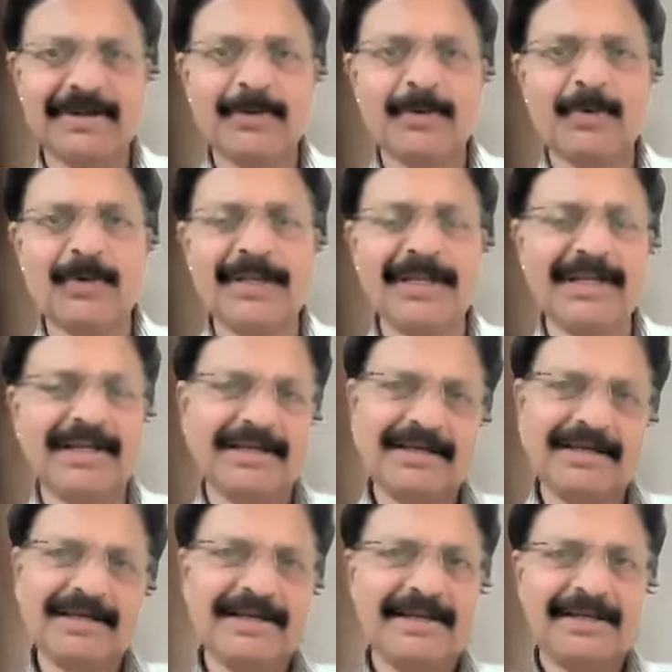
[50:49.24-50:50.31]
Even choline,
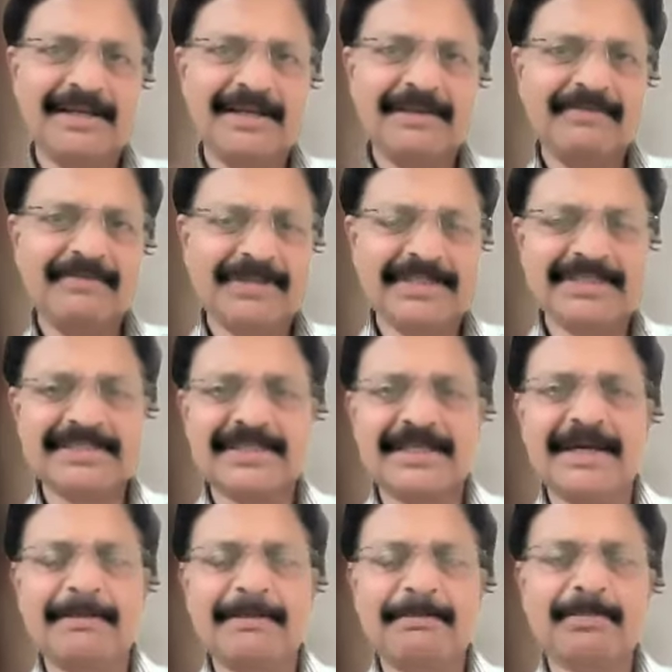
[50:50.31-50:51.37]
which is
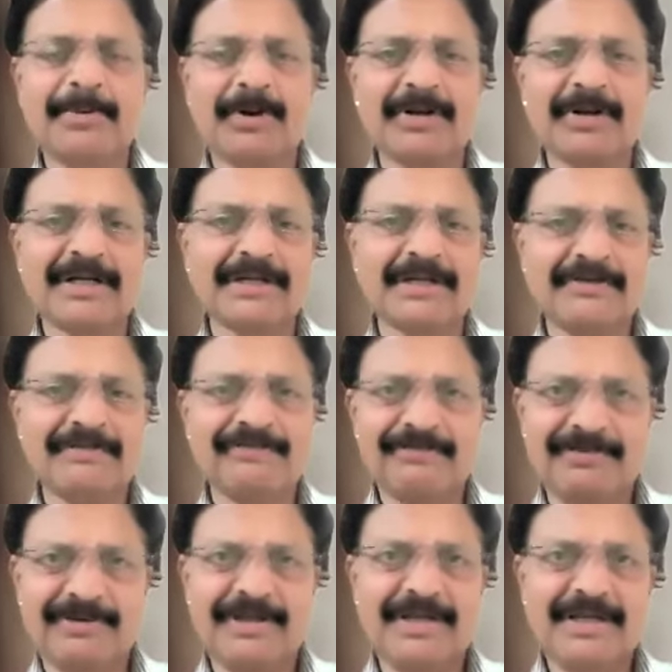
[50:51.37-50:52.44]
a product of